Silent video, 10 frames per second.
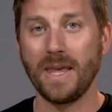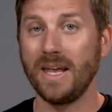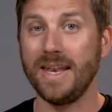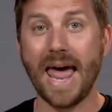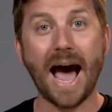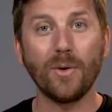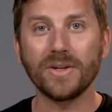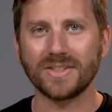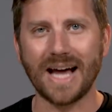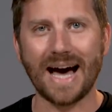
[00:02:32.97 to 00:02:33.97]
Now
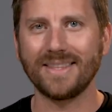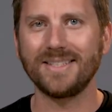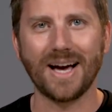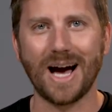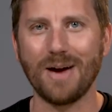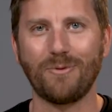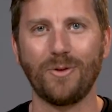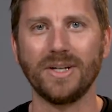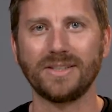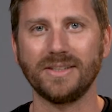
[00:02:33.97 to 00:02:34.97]
is not the time
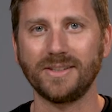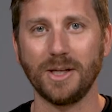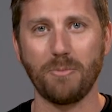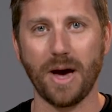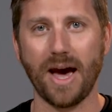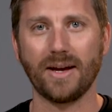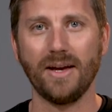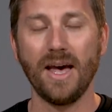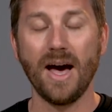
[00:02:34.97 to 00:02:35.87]
for us to sit back.